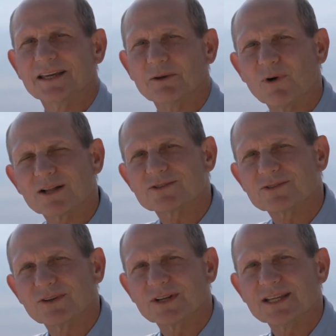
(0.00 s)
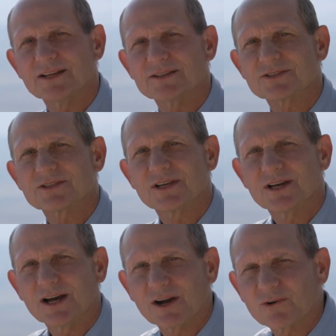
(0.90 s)
He wants to lead us
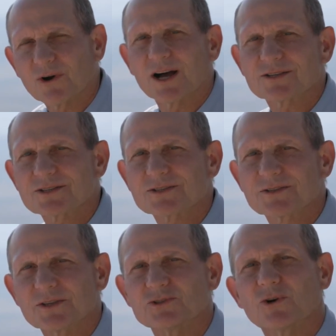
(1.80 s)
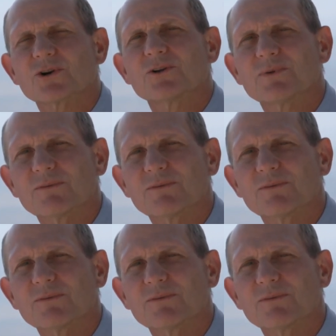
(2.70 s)
across the Jordan